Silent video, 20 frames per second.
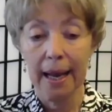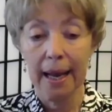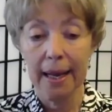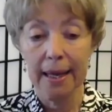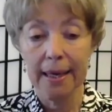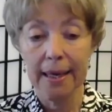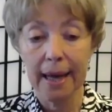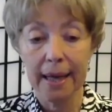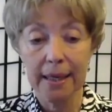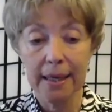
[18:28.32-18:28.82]

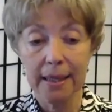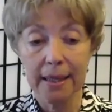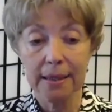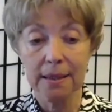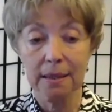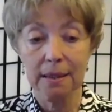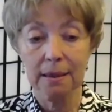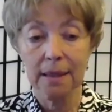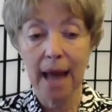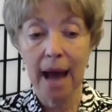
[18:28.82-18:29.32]
And I
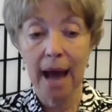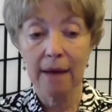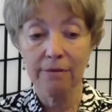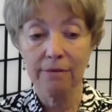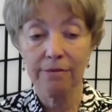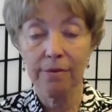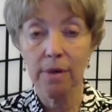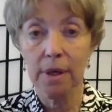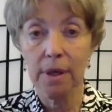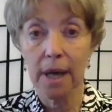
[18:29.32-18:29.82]
did
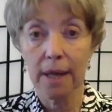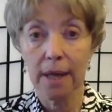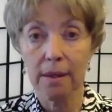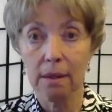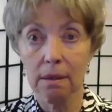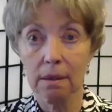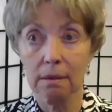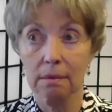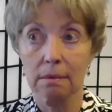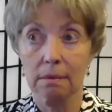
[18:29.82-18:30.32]
that for
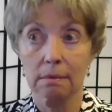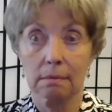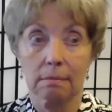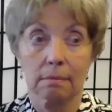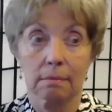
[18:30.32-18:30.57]
another